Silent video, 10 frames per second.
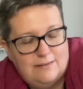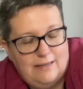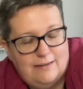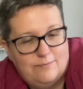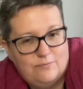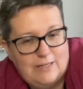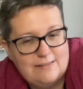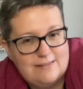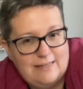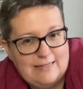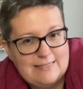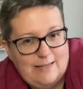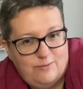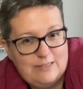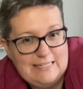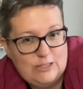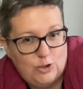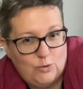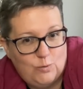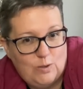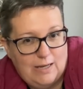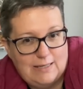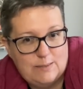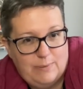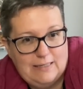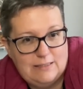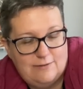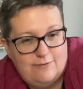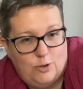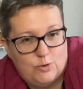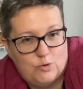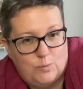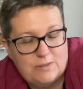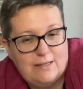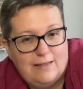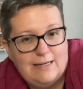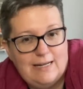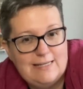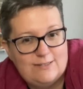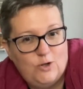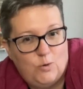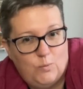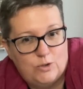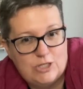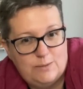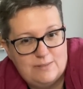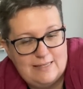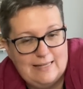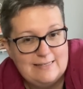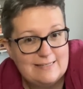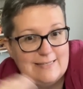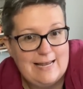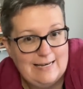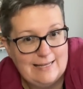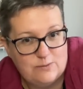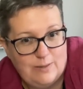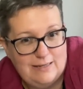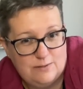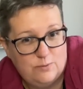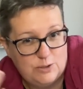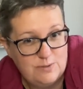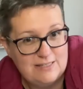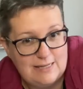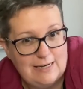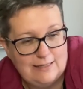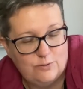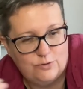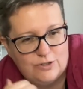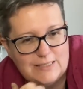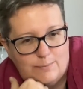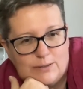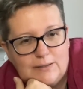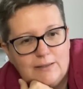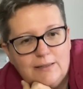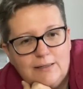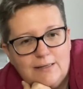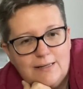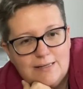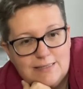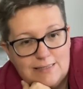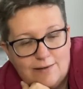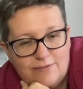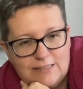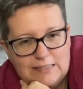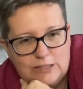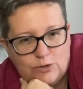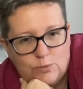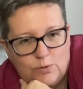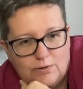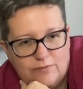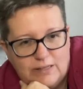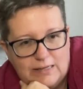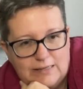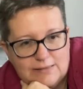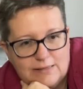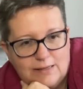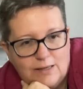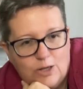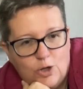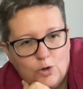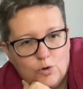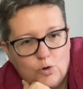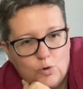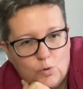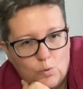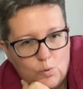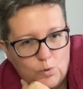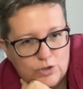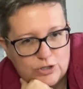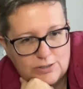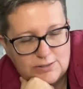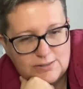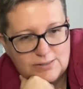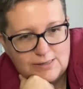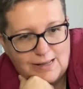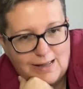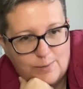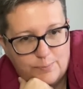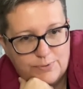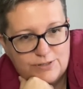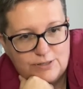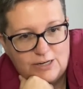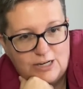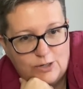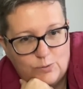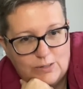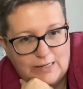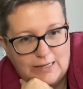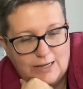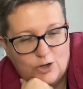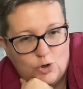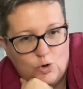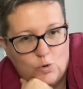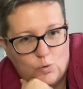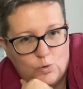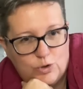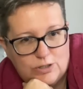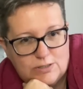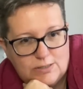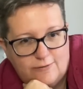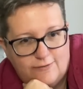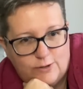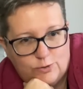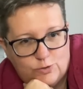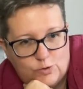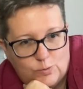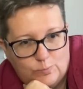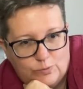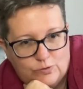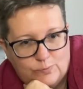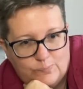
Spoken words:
yeah, that's like 72 hand painted floss drops, and that is not what she was then as well as what she was selling on her table. 72 of these gorgeous, absolutely gorgeous floss drops.